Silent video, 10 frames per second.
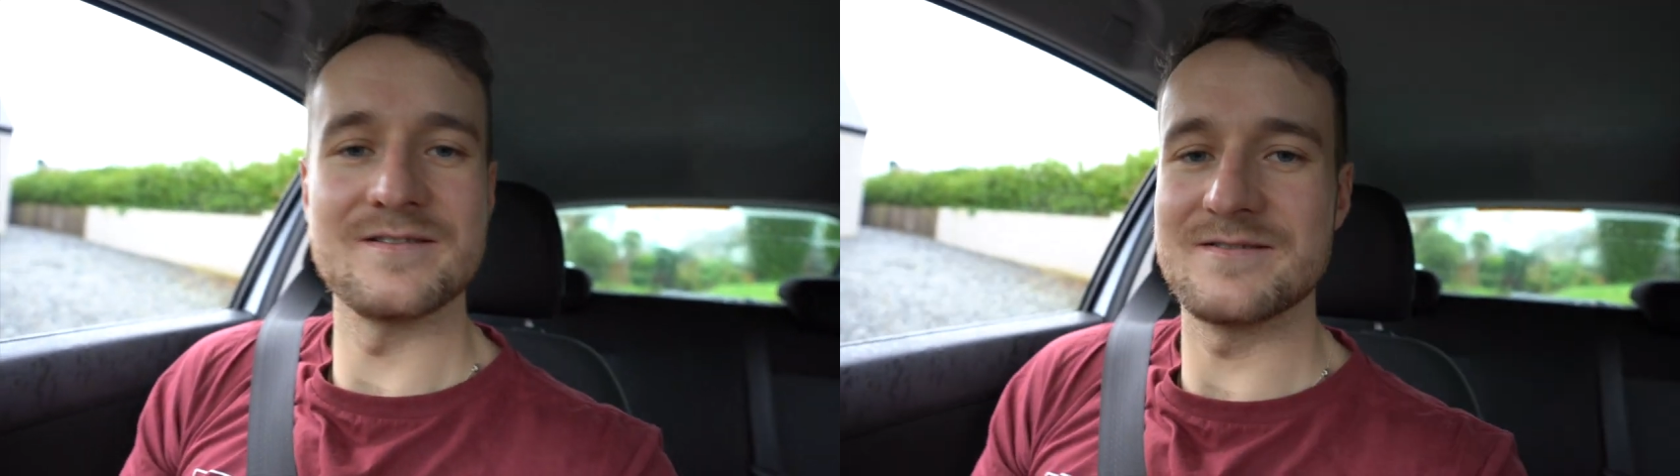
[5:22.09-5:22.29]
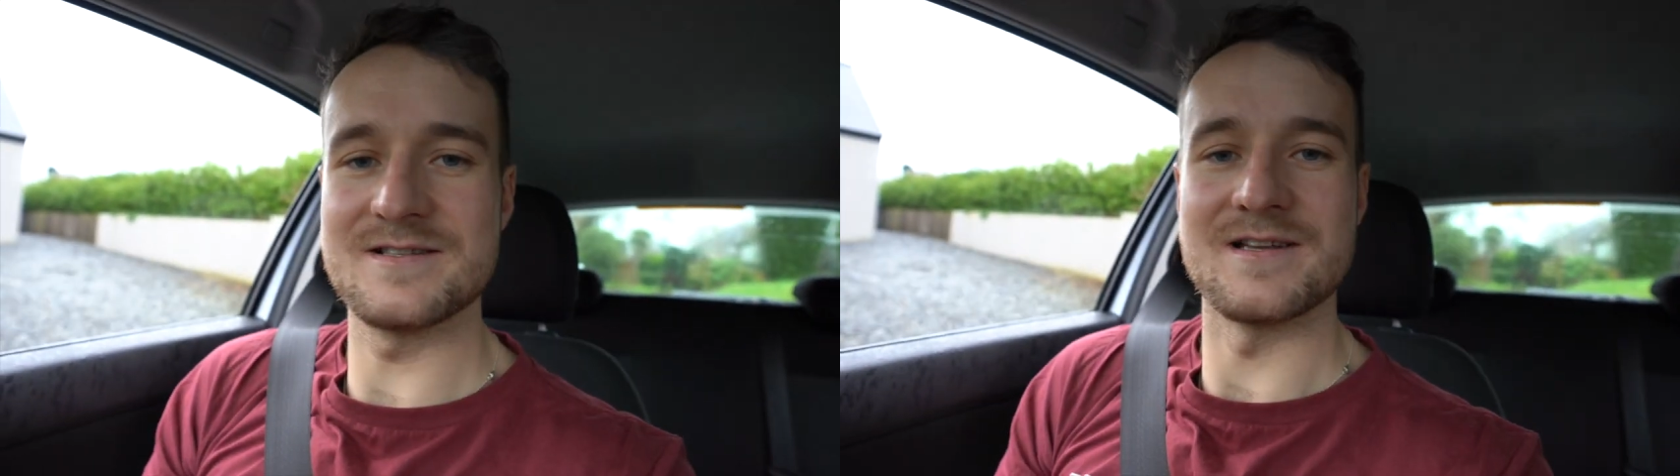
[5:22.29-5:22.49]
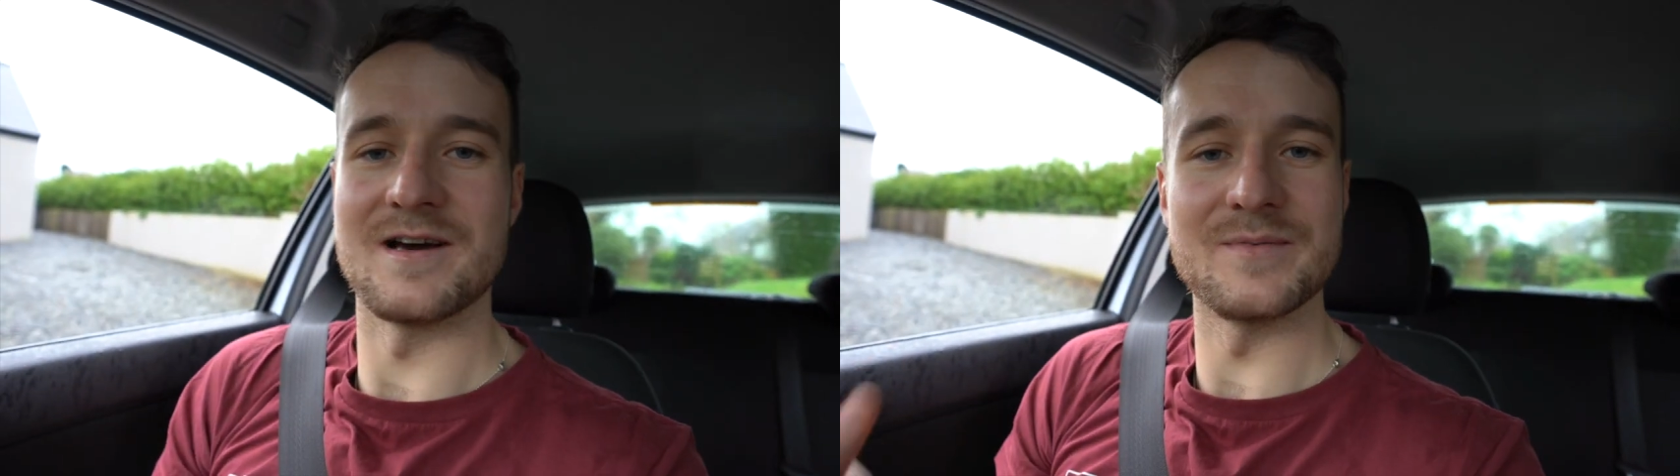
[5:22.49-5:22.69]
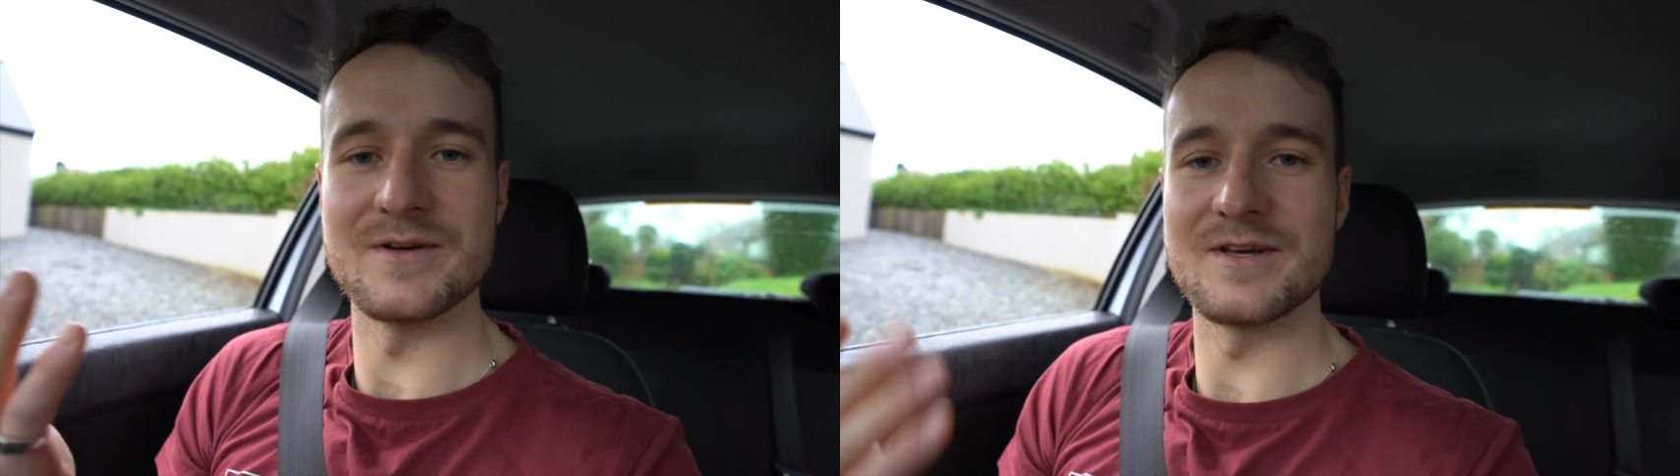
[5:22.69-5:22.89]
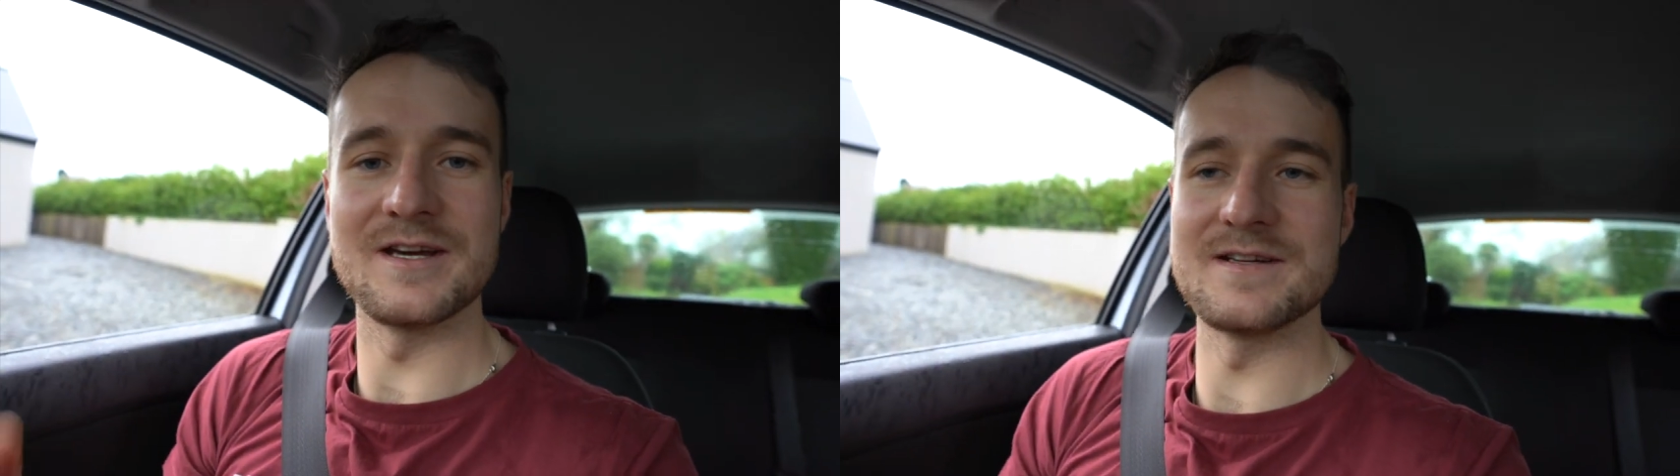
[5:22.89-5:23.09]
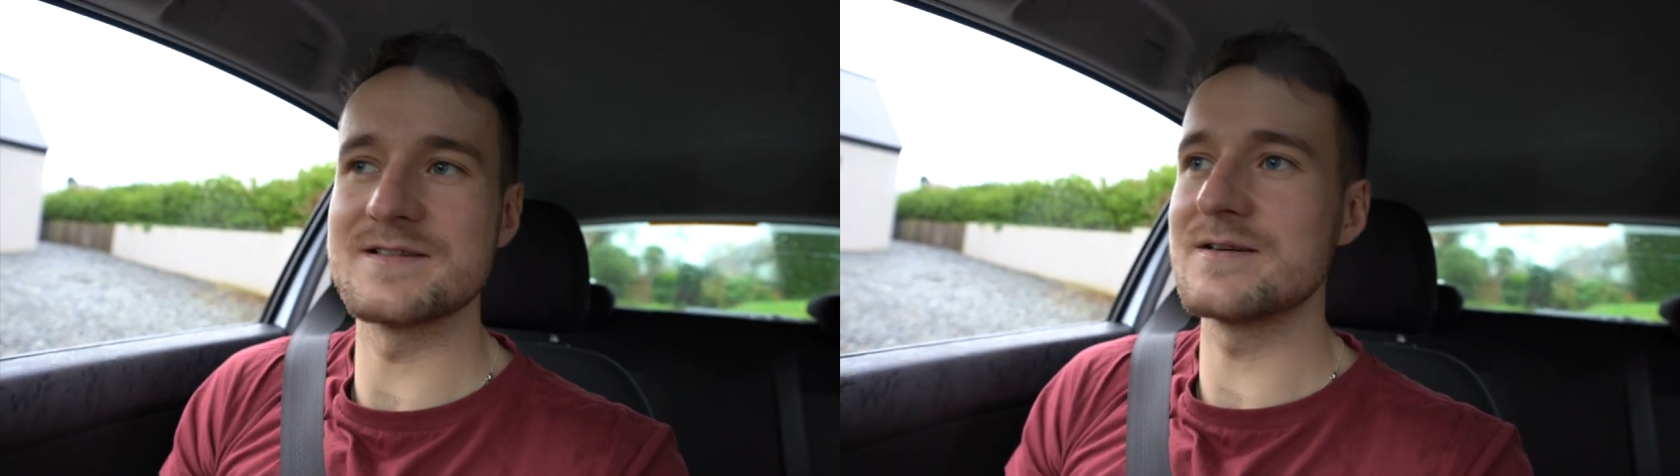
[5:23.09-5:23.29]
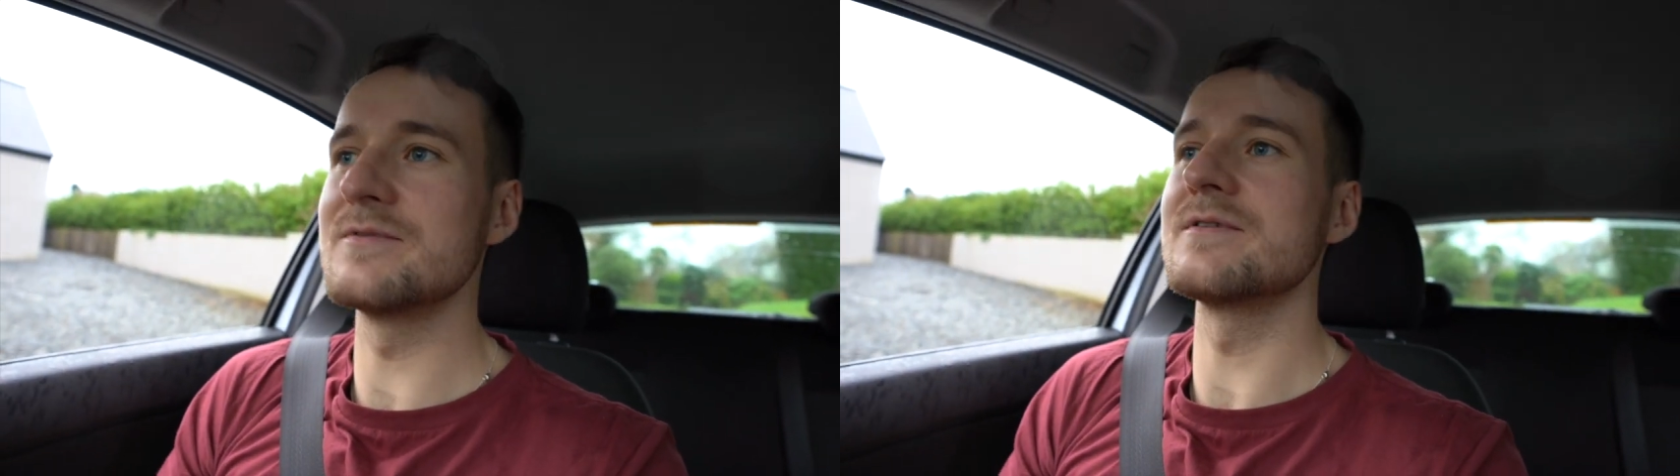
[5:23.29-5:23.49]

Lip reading: What's that about, guys? Come